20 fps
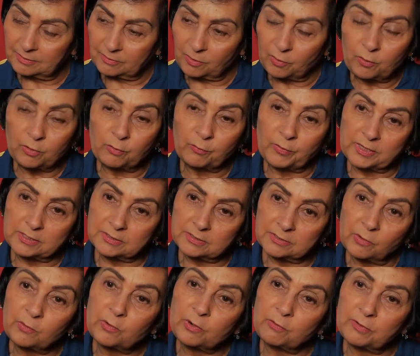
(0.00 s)
always,
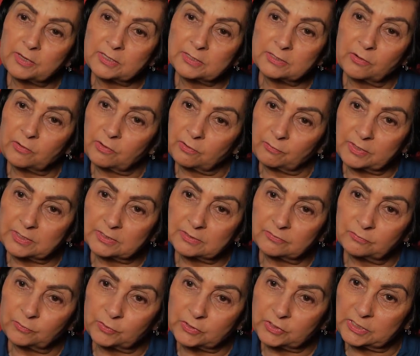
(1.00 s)
always, always
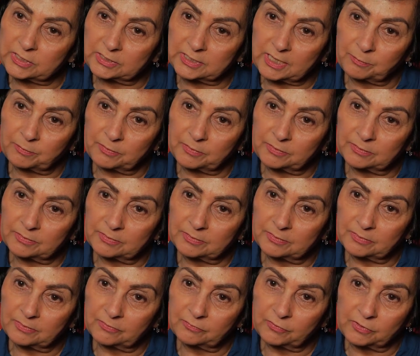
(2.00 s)
watching them
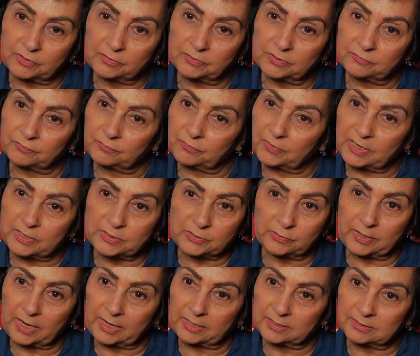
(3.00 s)
for weeks
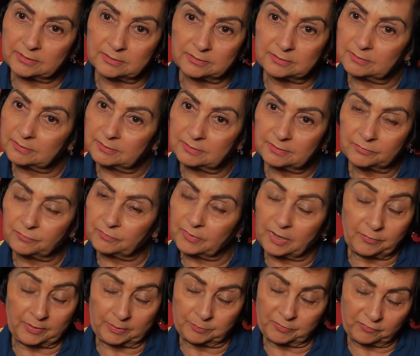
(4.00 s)
on end.
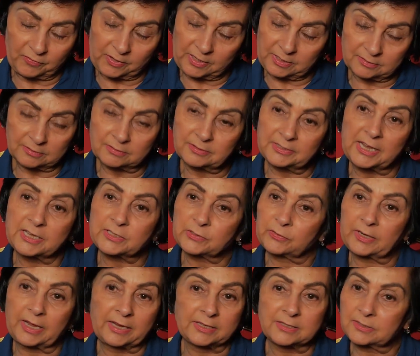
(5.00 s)
Days
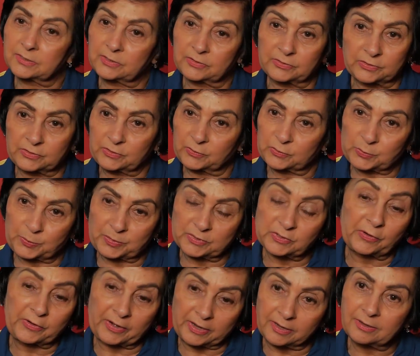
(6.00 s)
on end,
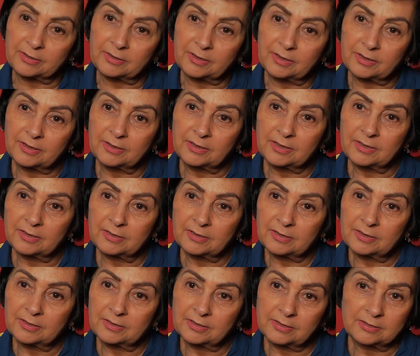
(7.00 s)
sorry.
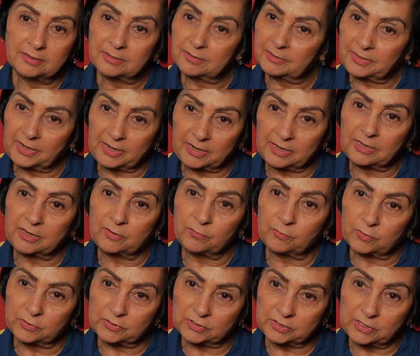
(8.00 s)
Really
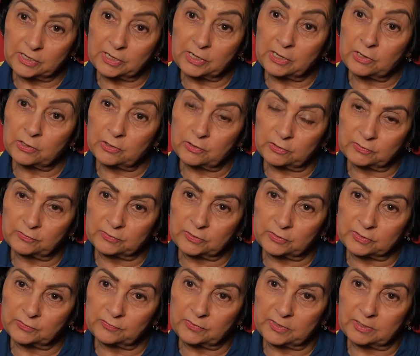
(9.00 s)
watched a lot of
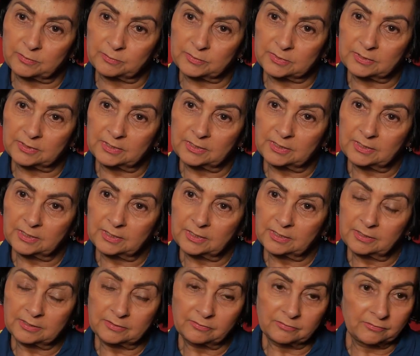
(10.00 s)
those films,
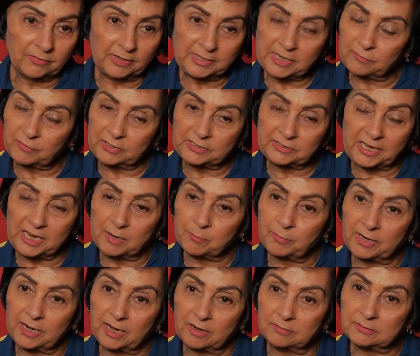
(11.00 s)
whatever came
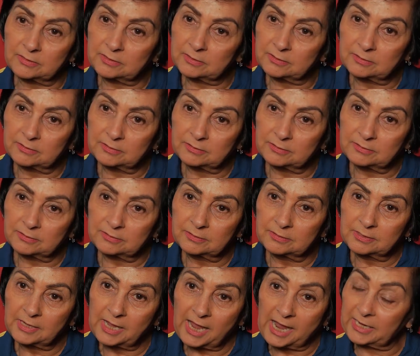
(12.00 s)
around.
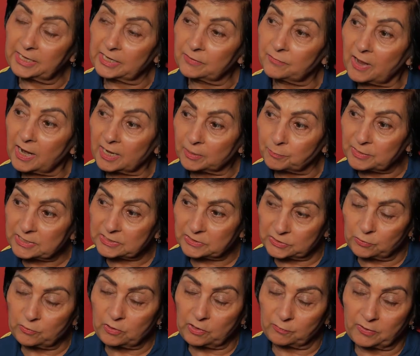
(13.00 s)
And if I had missed
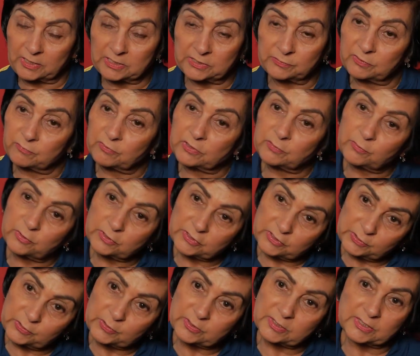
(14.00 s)
the old ones, we would watch
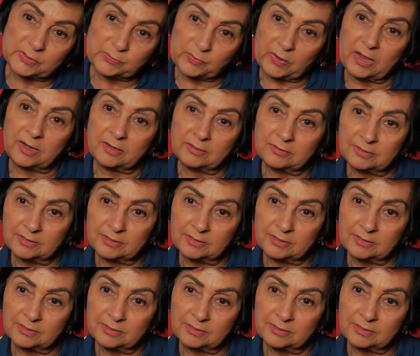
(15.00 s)
those as well,